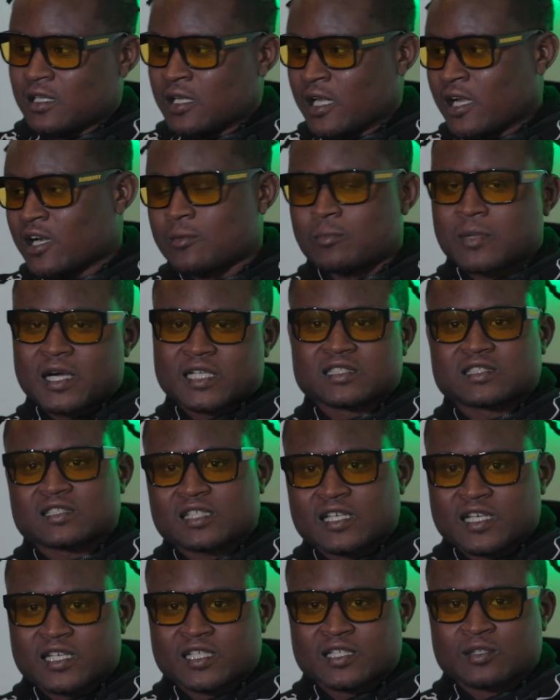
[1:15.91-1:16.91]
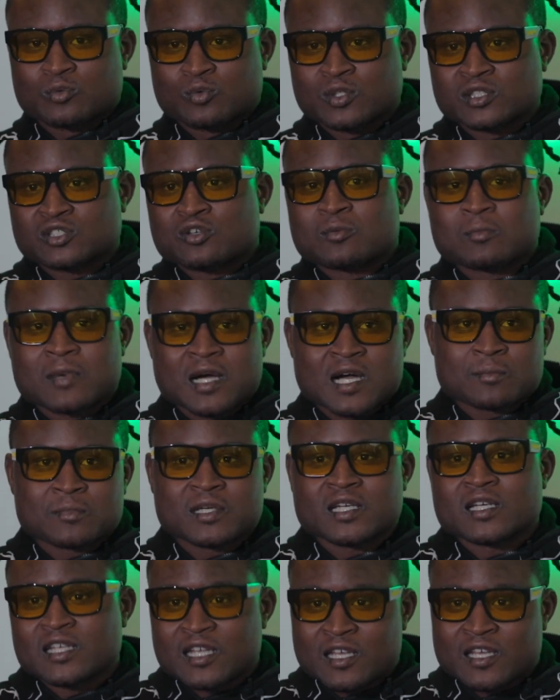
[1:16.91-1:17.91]
everybody staying with your
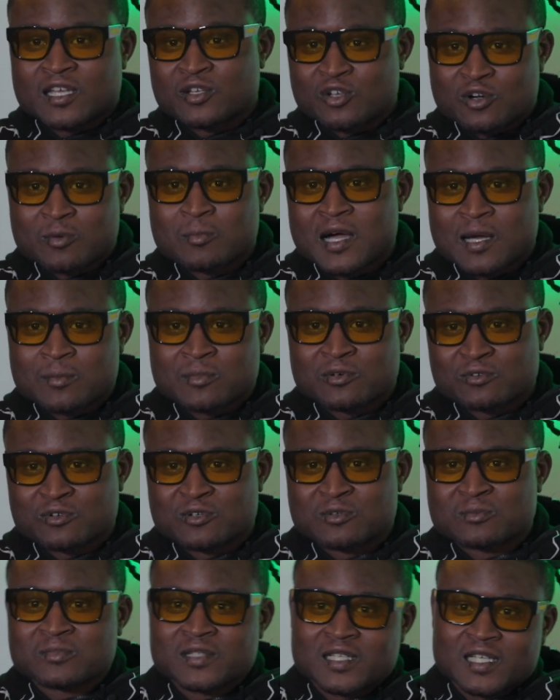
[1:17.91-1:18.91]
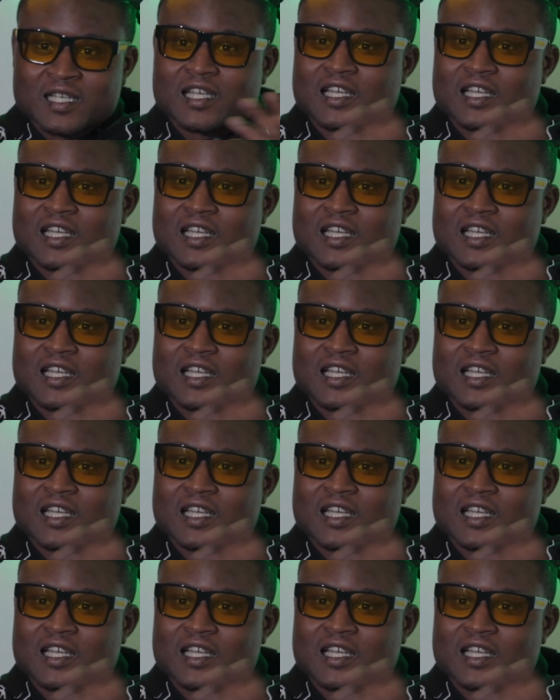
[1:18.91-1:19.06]
mama in your mama room,